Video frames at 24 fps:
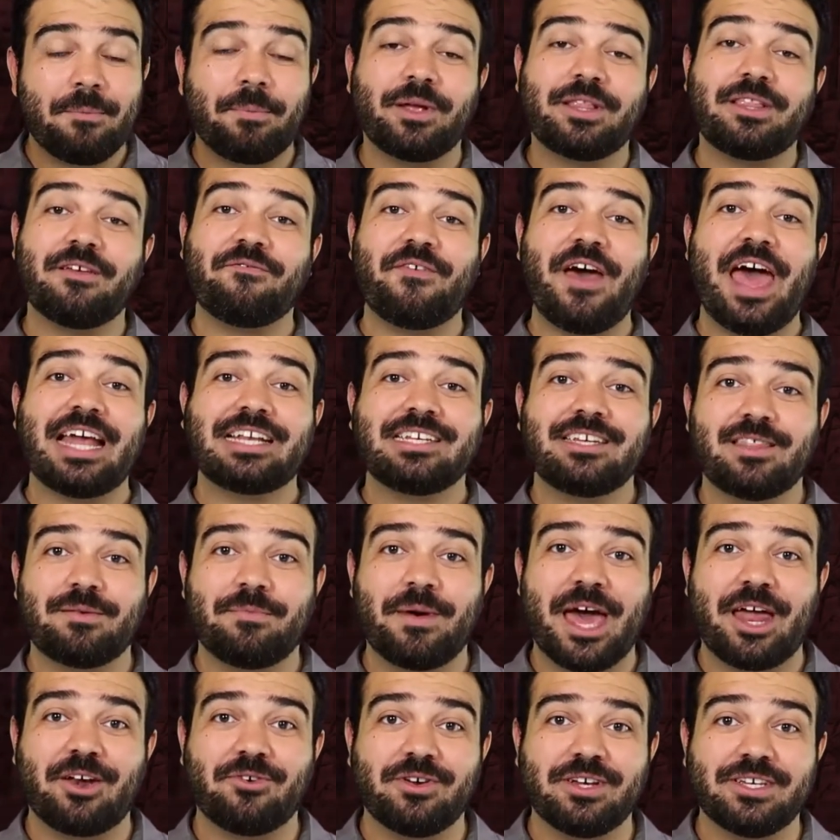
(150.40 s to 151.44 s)
But the fact of the
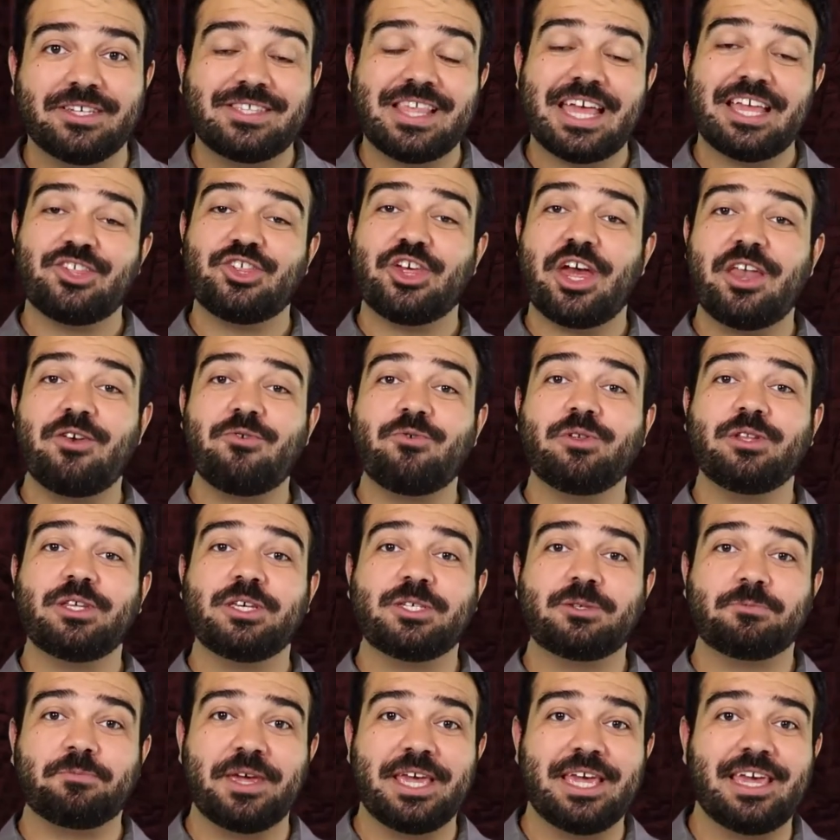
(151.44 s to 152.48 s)
matter is that, generally
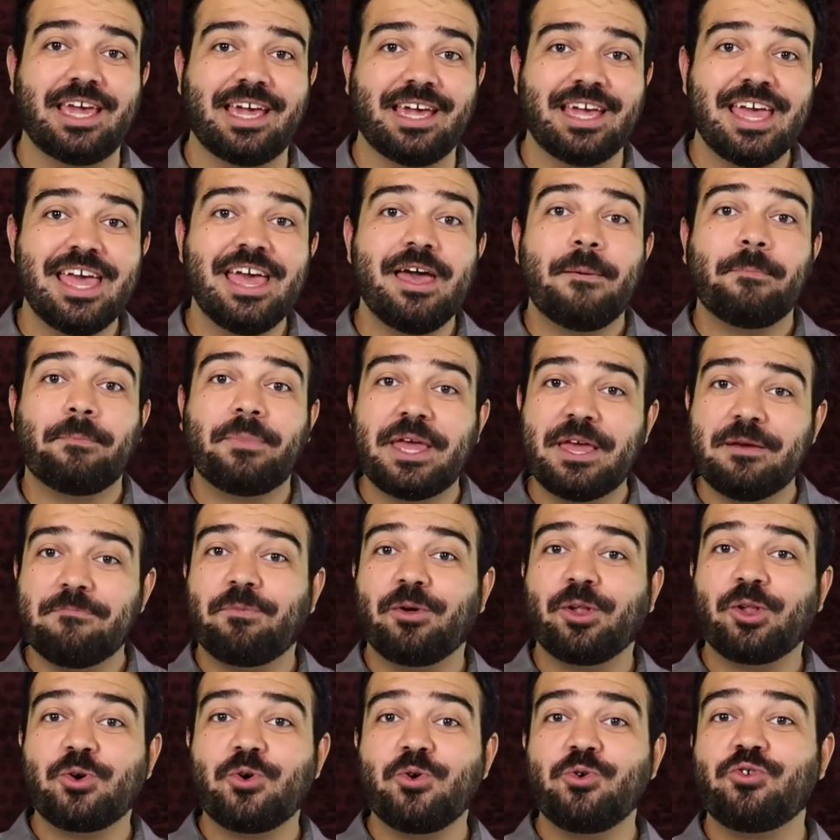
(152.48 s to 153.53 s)
speaking,
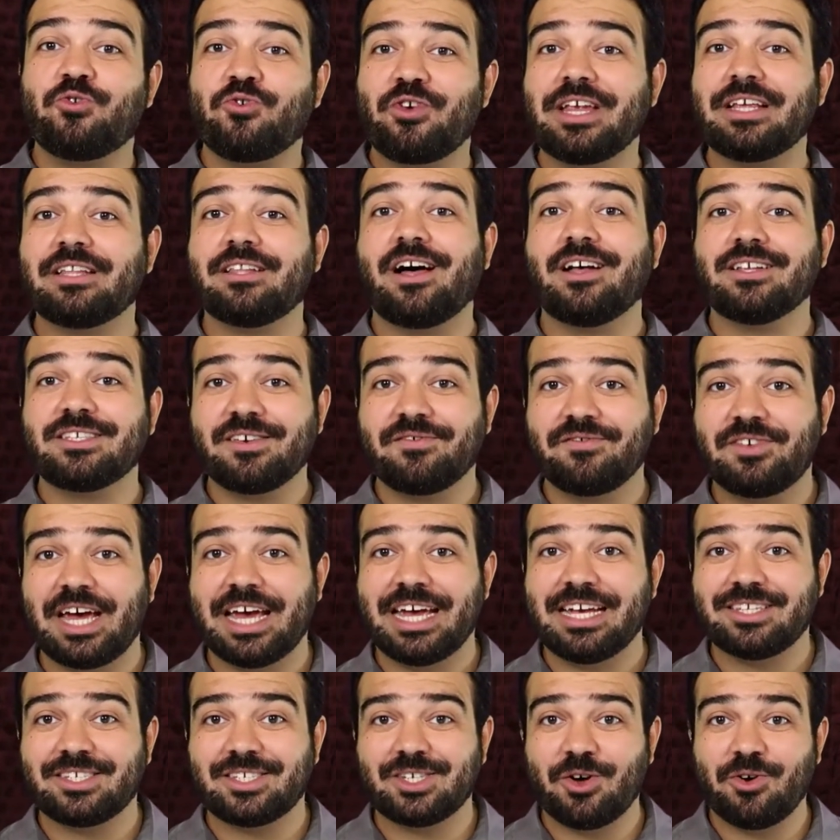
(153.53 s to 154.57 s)
people who drink lots of
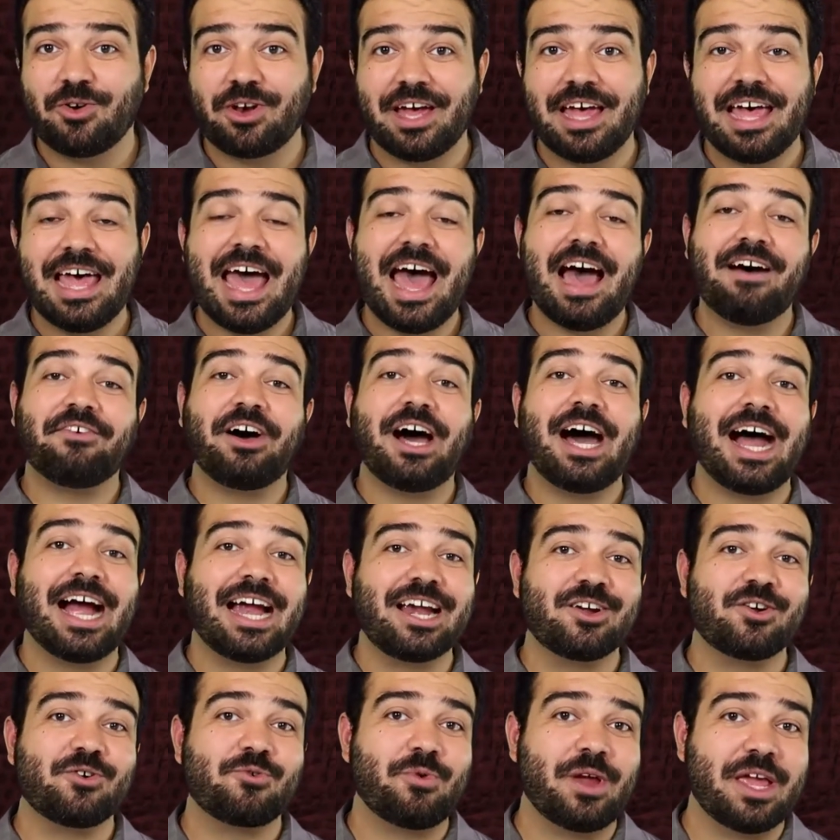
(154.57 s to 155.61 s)
diet soda have a
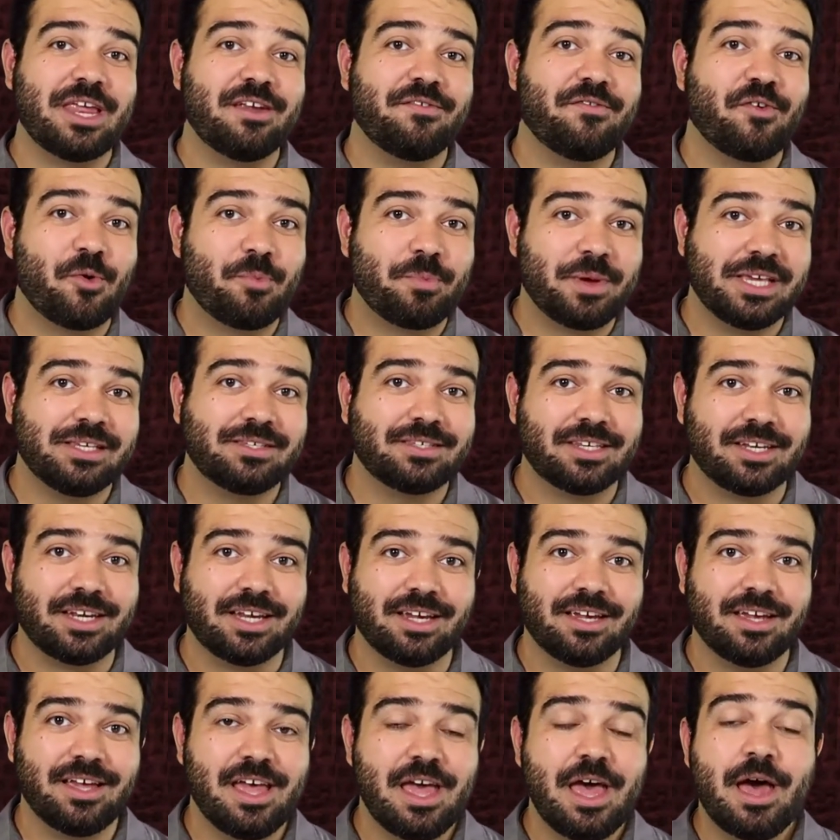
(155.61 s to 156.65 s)
higher rate of
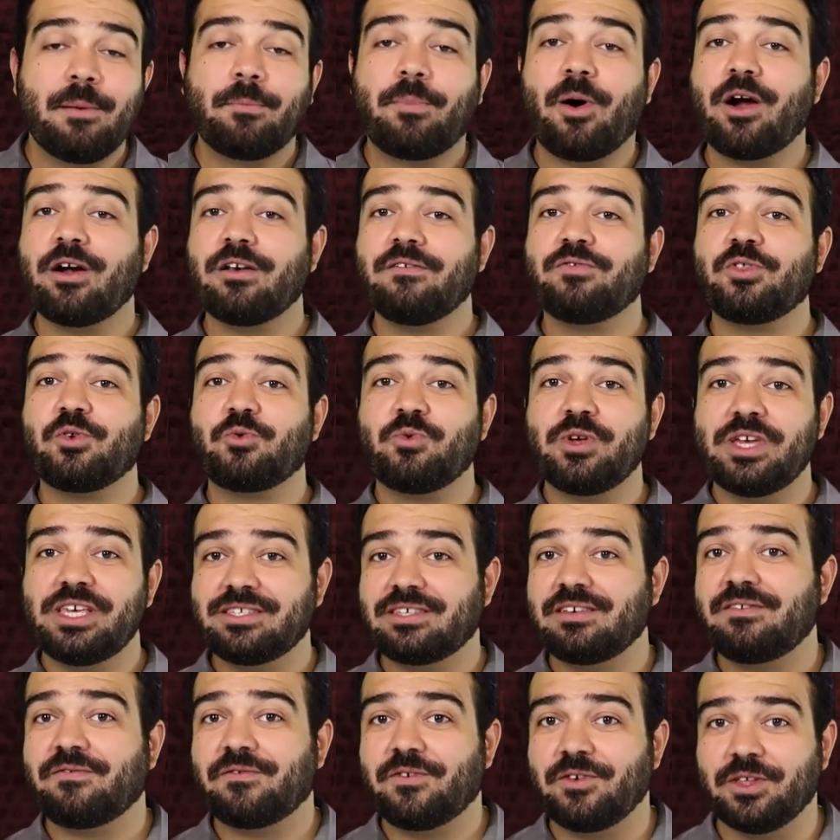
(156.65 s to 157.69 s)
obesity. Part of the
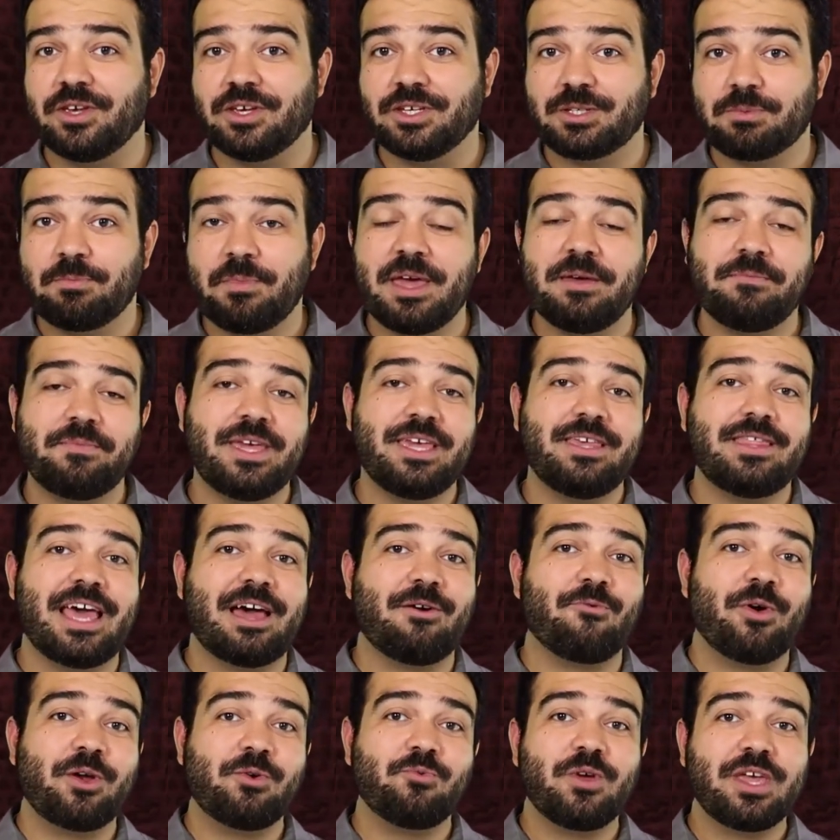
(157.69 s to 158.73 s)
reason for this may be
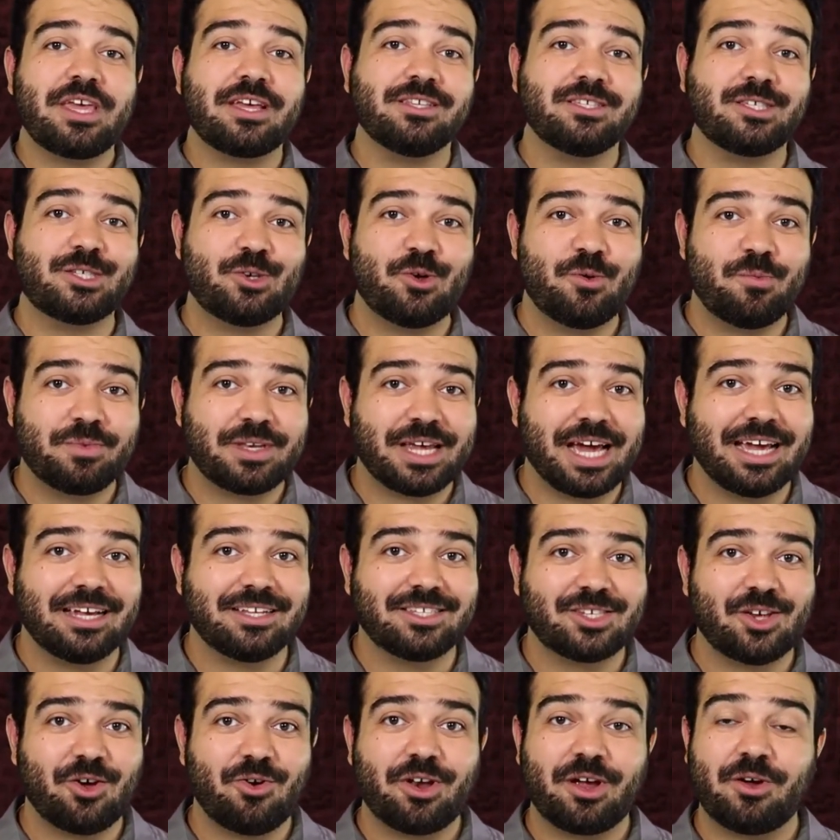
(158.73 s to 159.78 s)
that when we consume
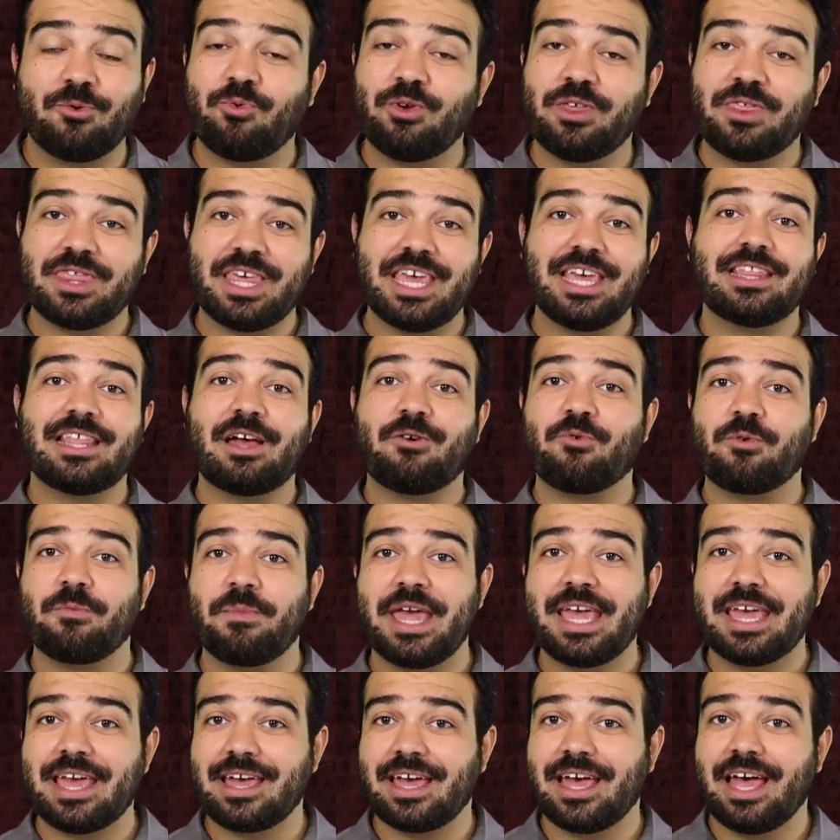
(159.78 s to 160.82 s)
diet soda, we think that we're
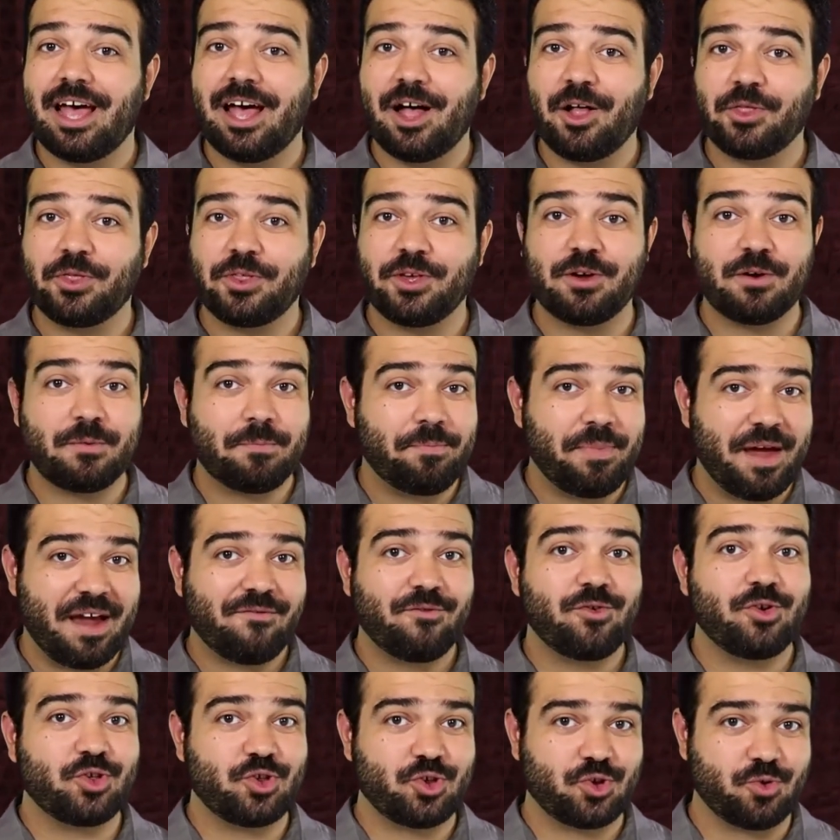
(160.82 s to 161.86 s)
making a healthier
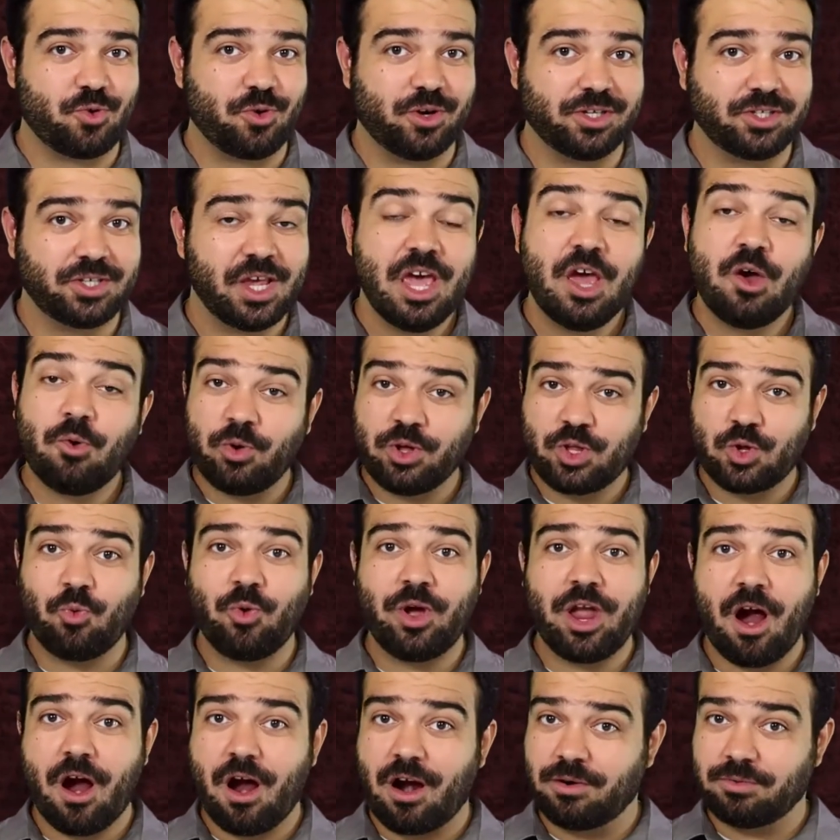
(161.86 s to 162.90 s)
beverage choice, which
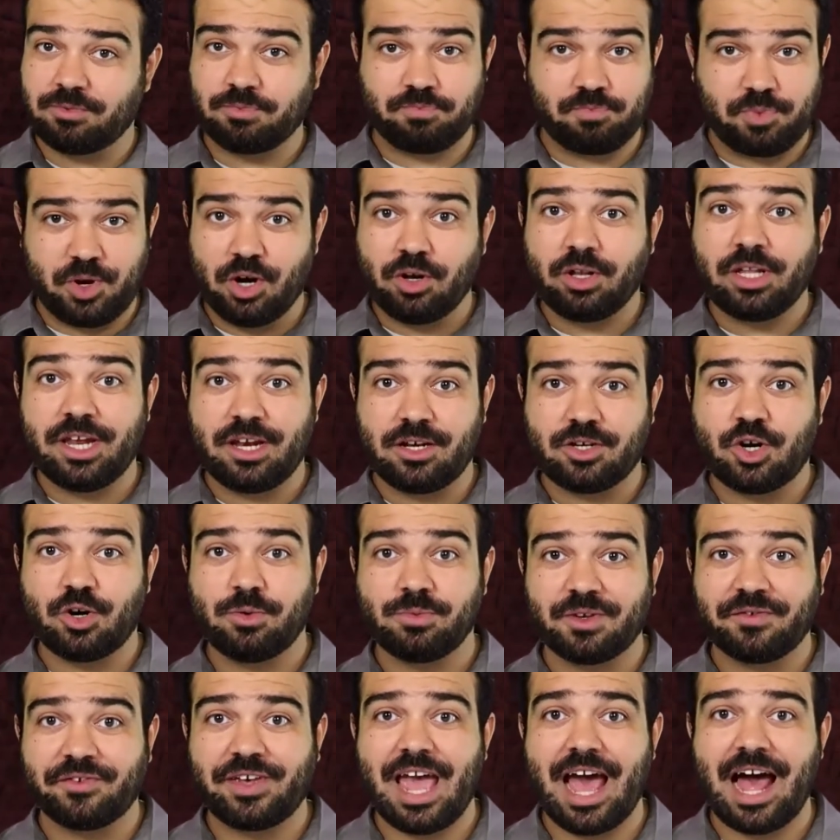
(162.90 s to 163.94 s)
we are, purely in
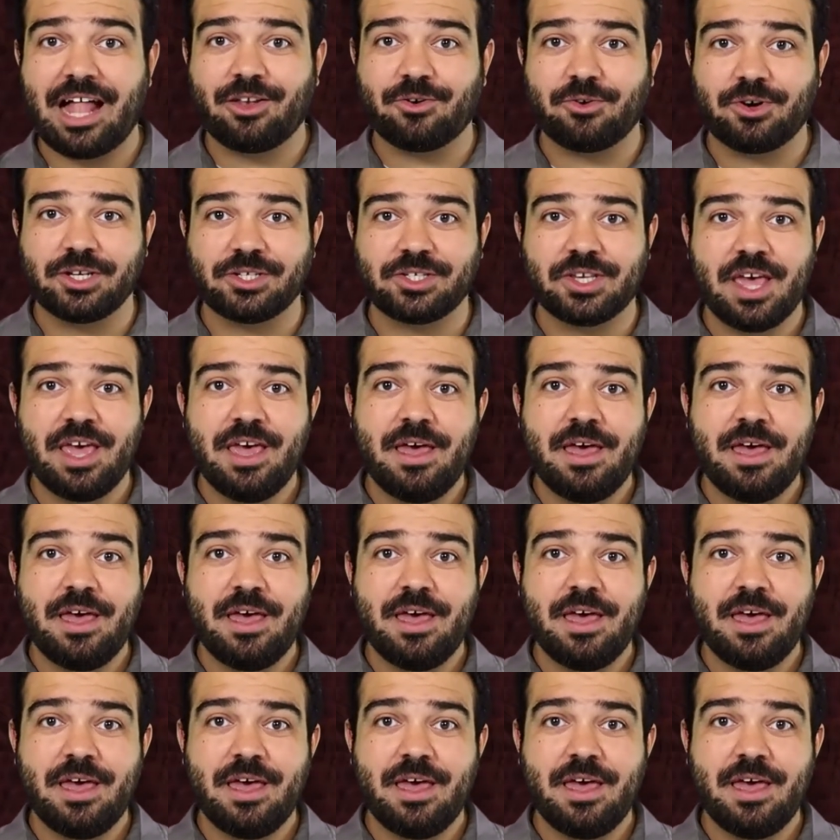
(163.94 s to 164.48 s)
terms of calories,